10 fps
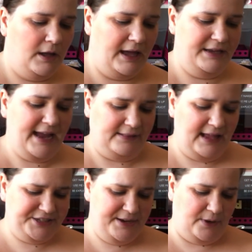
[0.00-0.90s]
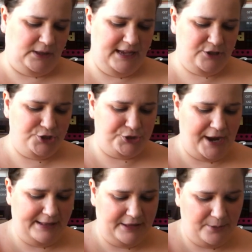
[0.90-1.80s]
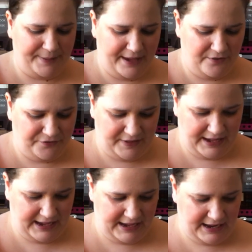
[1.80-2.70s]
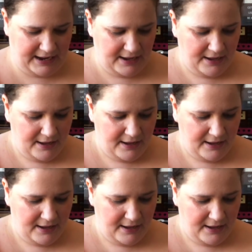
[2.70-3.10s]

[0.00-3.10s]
Yeah, I'll tell you what, let's just try a little bit of the